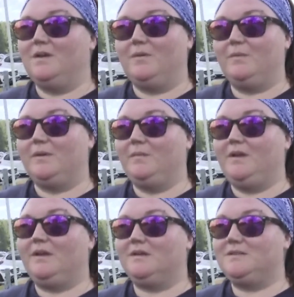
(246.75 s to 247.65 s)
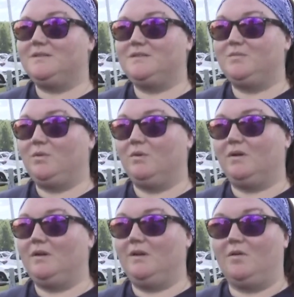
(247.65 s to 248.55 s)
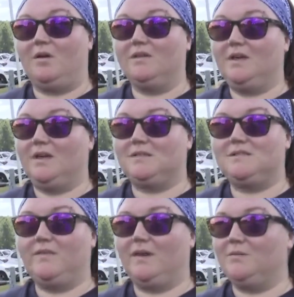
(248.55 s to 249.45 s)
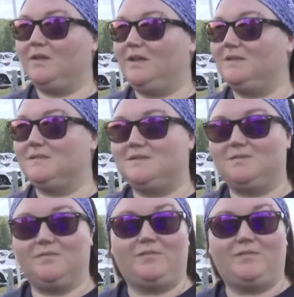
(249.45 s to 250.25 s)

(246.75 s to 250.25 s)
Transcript: We want to be here to support, you know, all the kids, families,